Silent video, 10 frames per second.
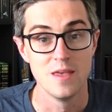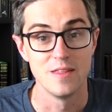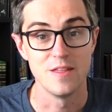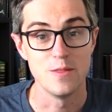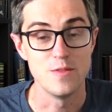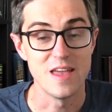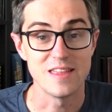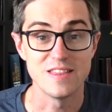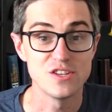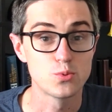
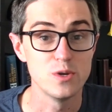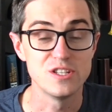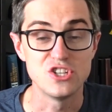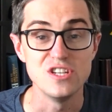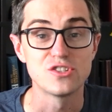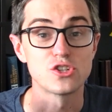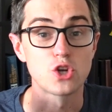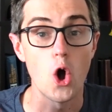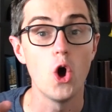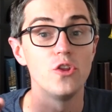This Jesus
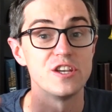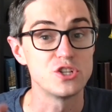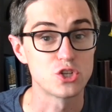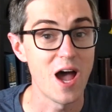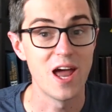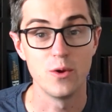called his shot.